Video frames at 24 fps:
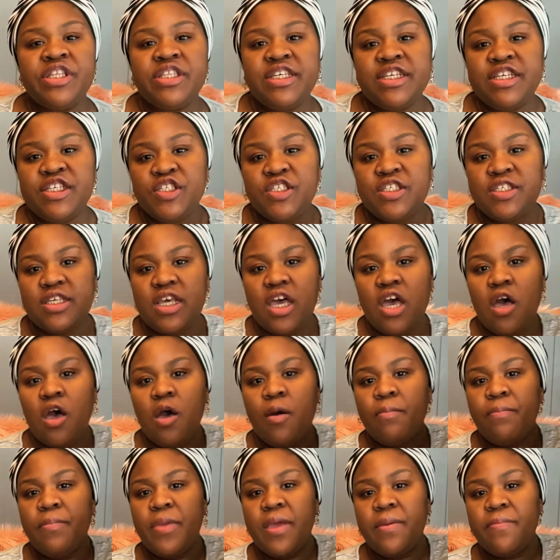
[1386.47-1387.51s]
this
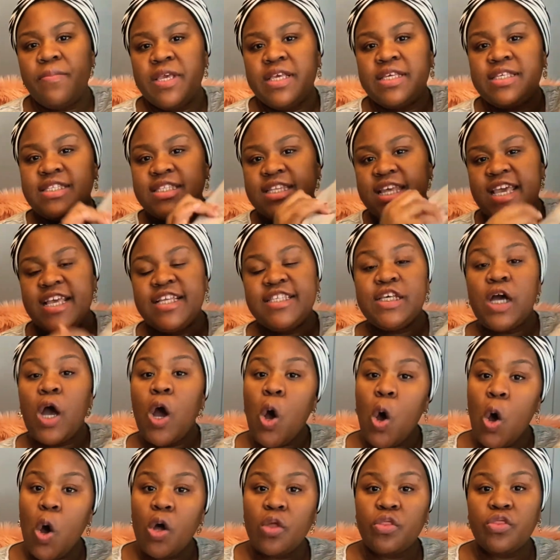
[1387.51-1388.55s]
baby's net
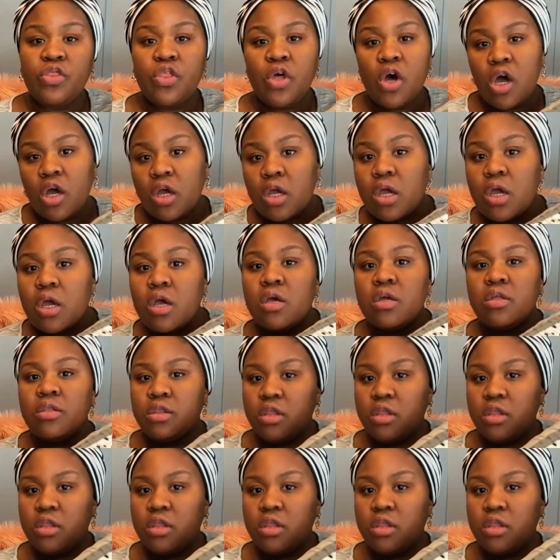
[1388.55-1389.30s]
or duck